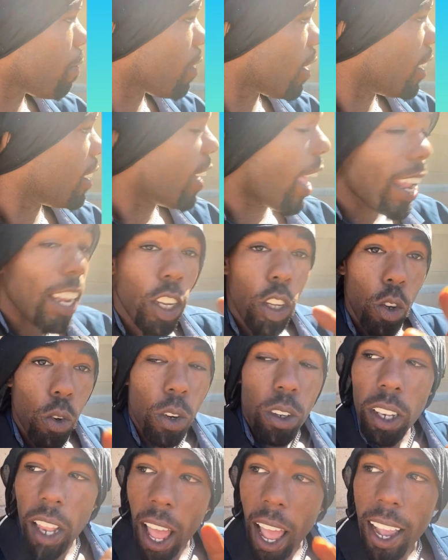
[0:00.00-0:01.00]
thing. They
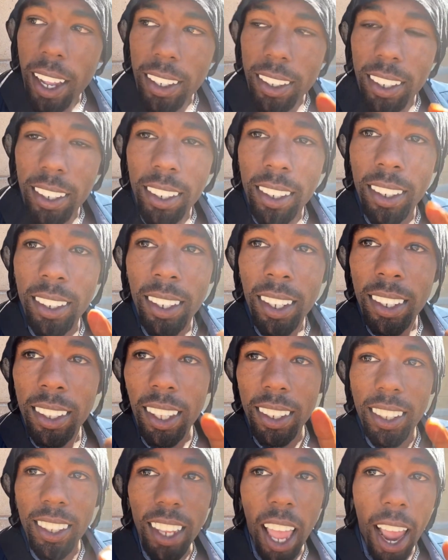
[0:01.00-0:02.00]
utilize
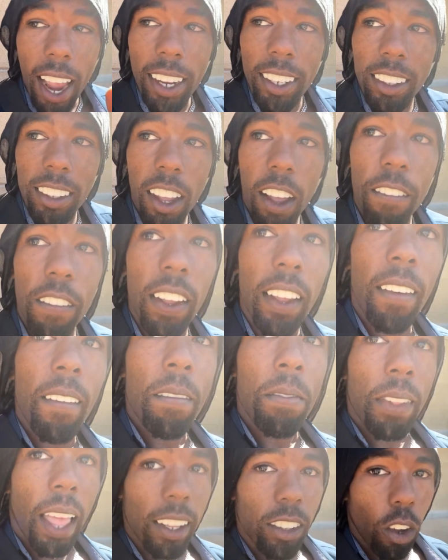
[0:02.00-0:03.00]
the science of it.
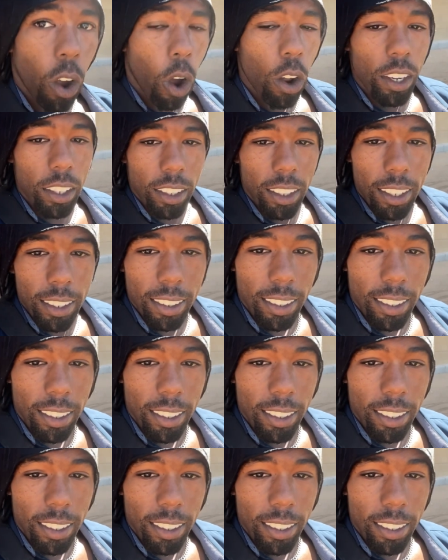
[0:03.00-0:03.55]
That's all this is,